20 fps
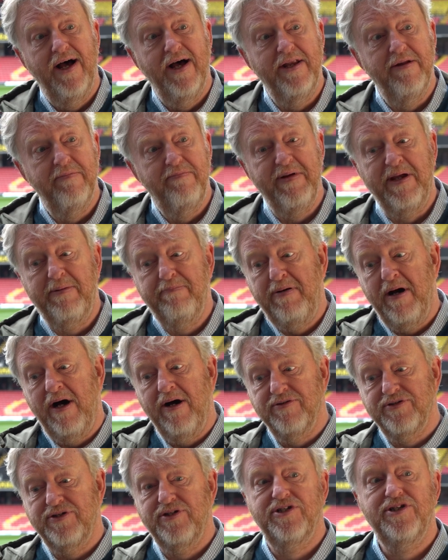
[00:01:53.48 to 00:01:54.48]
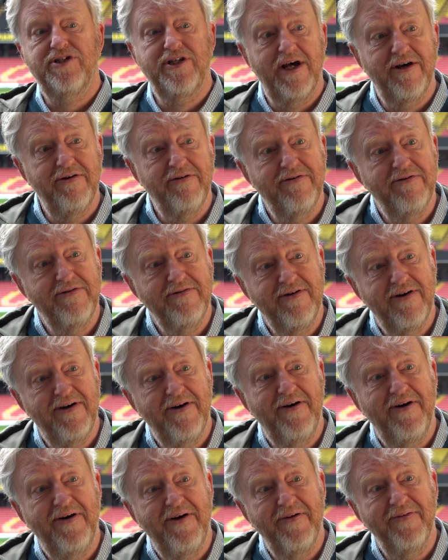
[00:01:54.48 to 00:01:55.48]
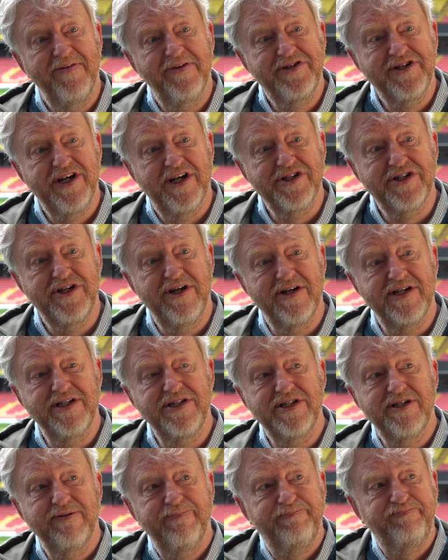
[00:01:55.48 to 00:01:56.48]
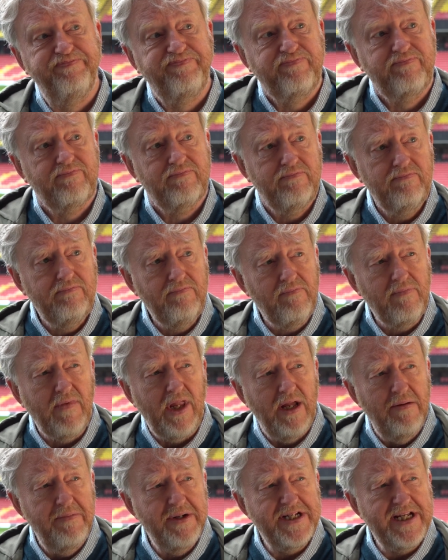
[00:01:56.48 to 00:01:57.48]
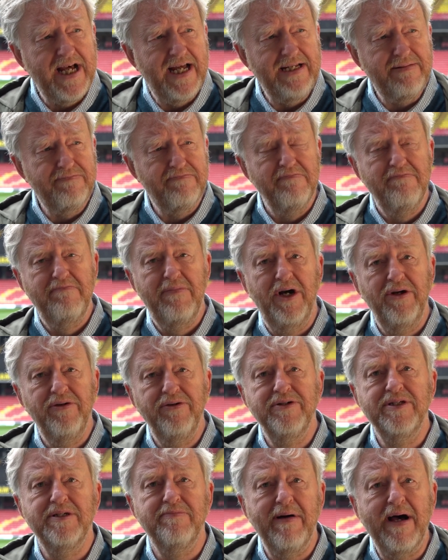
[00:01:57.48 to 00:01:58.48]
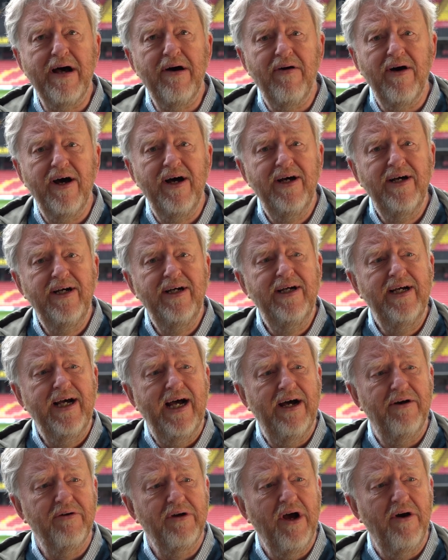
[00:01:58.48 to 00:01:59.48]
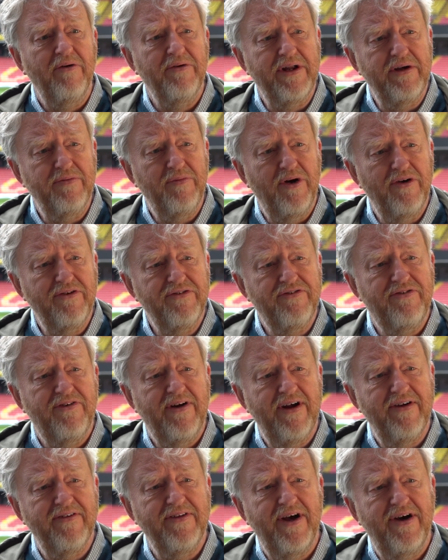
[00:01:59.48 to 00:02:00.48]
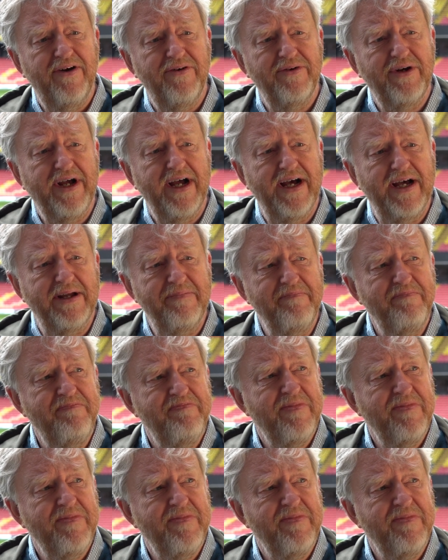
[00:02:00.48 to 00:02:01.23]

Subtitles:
and the big piles of snow on the touchlines. My dad moaned about how cold it was throughout the whole game.